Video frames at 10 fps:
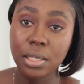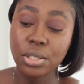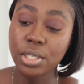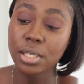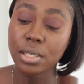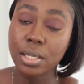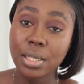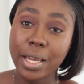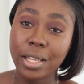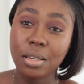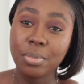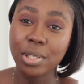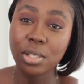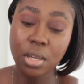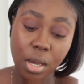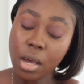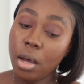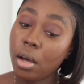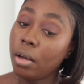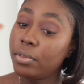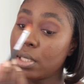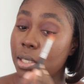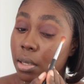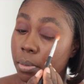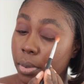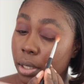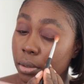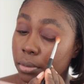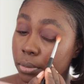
just a tiny bit of December